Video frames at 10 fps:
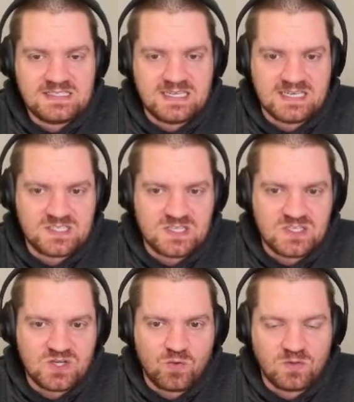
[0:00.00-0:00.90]
to get us to the
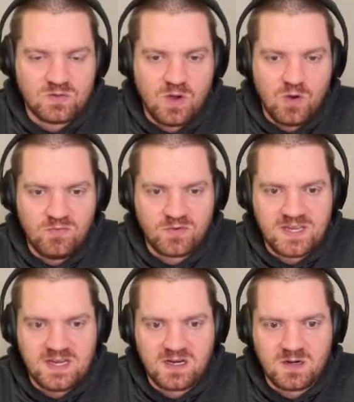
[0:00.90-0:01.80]
total
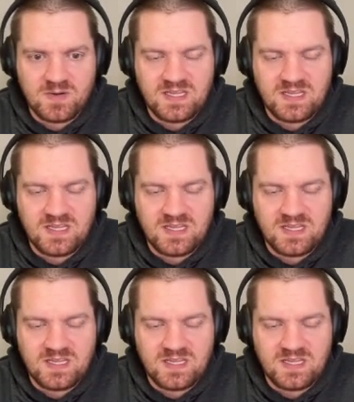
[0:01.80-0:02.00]
over here.